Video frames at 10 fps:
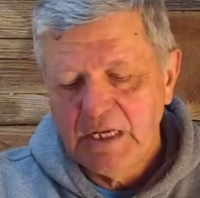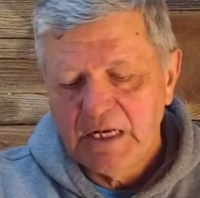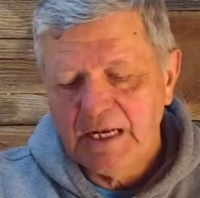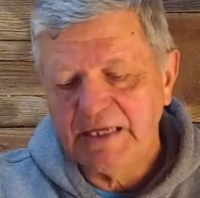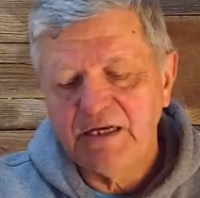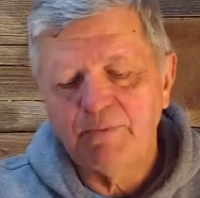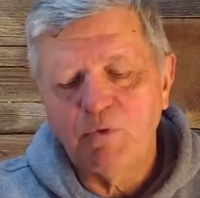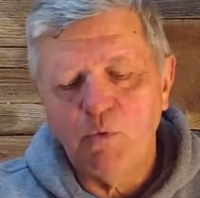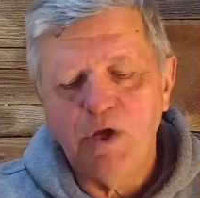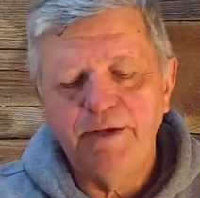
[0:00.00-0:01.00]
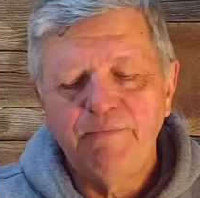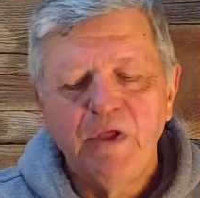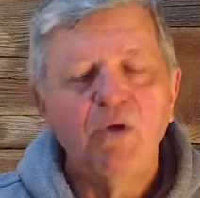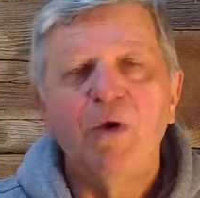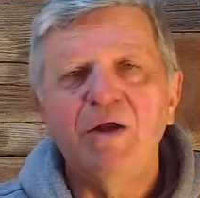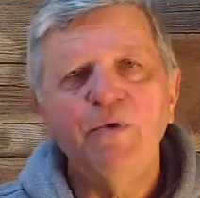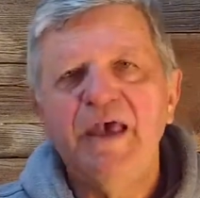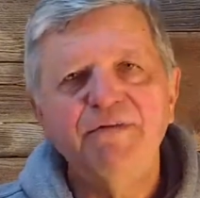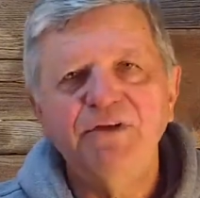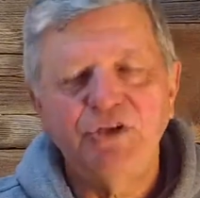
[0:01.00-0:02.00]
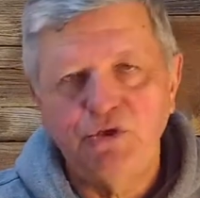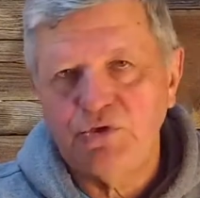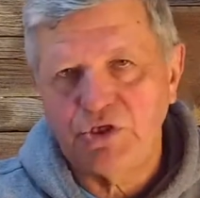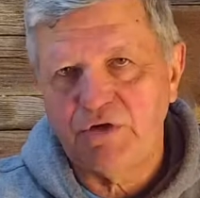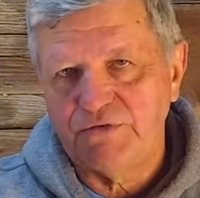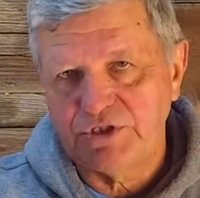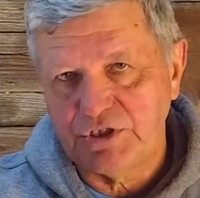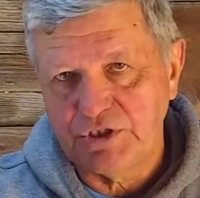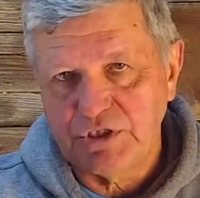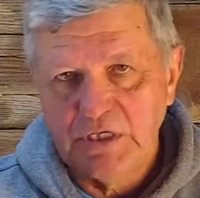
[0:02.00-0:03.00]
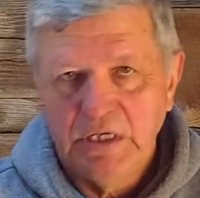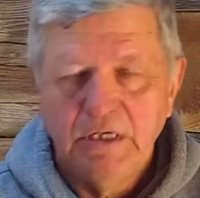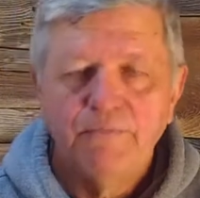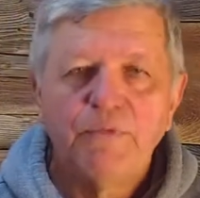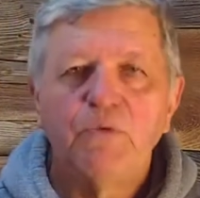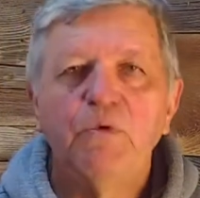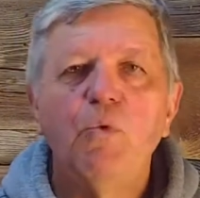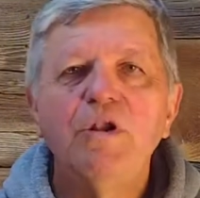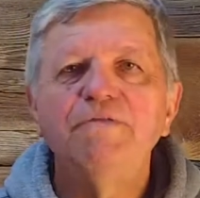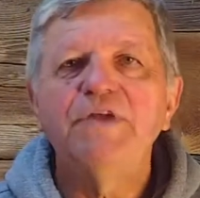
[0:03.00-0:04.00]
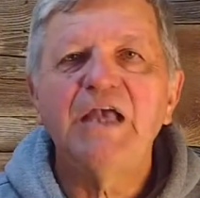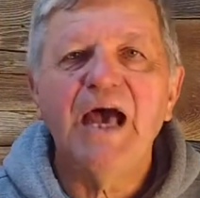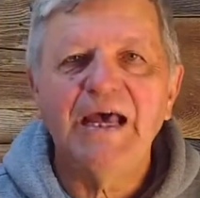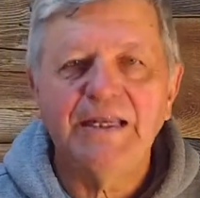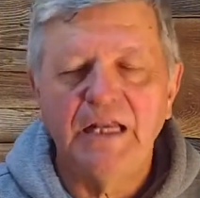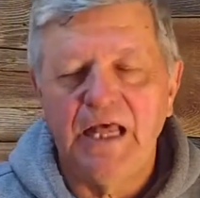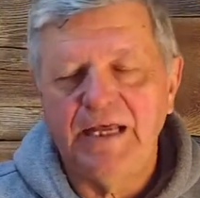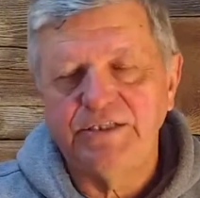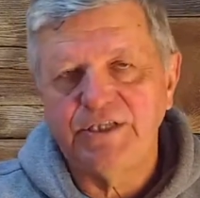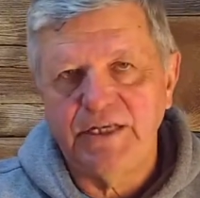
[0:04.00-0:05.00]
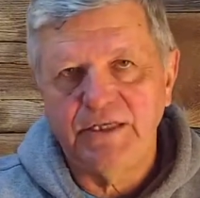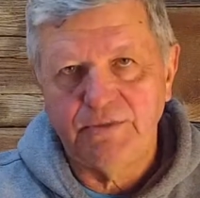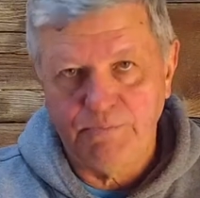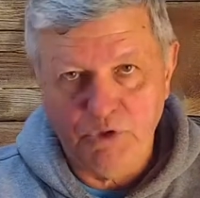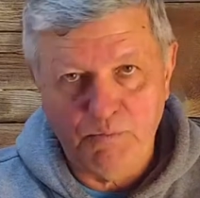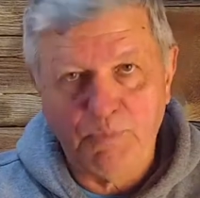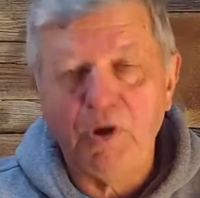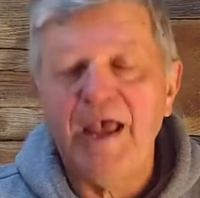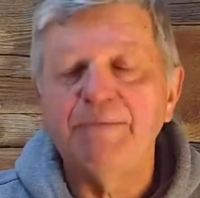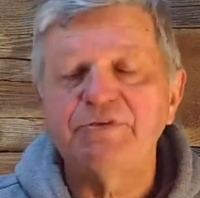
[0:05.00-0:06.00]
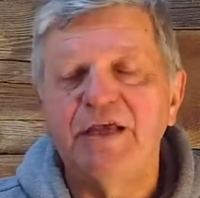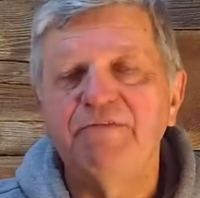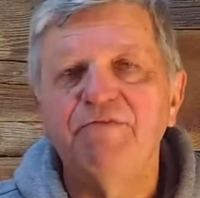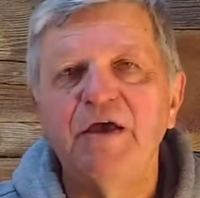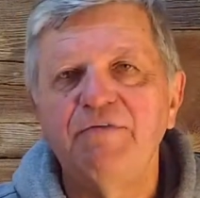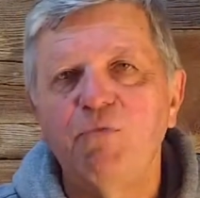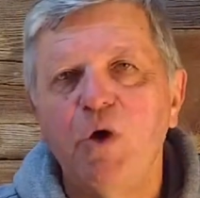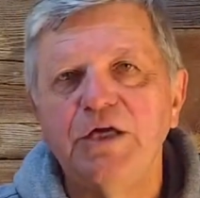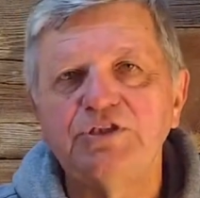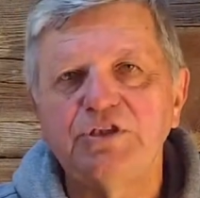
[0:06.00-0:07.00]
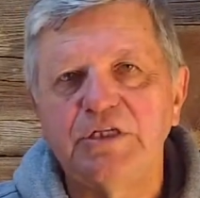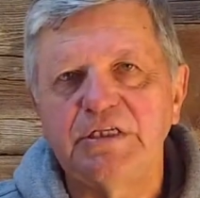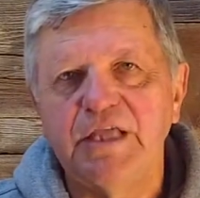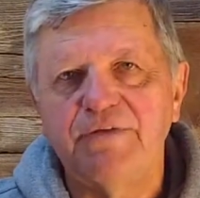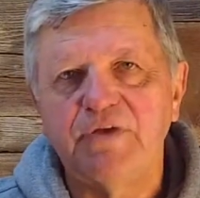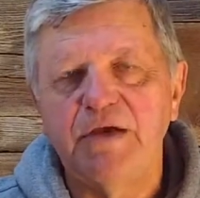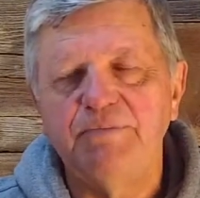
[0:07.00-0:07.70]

Like number 1, why are we having 2 services? Well, one of the guidelines that you perhaps have watched that have come